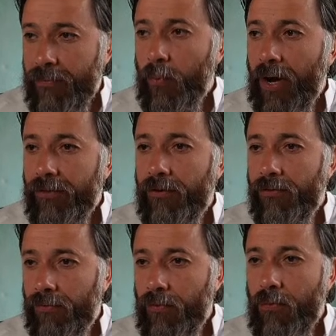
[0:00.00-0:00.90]
sheep
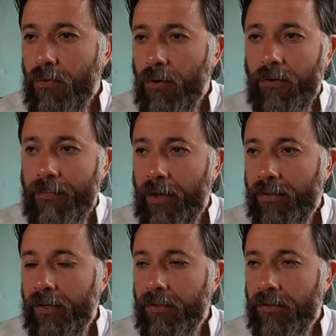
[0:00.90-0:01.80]
wandered through all the
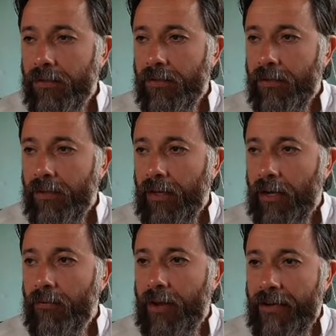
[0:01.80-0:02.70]
mountains,
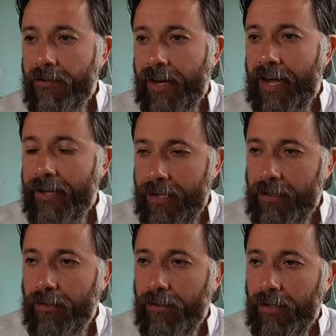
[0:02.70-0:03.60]
and on every high
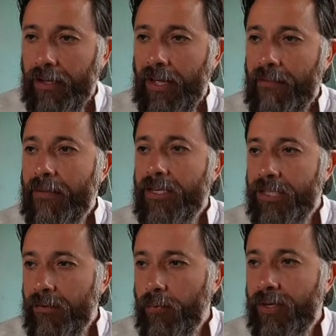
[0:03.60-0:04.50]
hill, and my
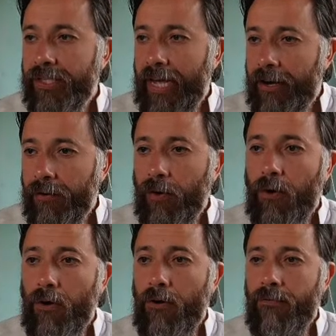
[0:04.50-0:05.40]
sheep were scattered
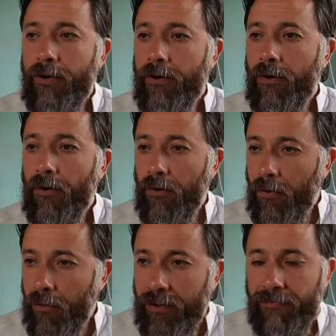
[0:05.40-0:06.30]
over
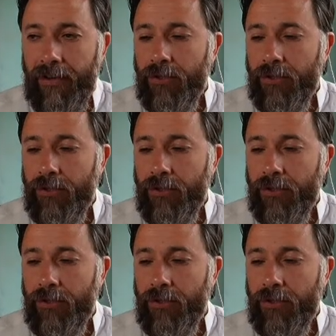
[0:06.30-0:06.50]
all the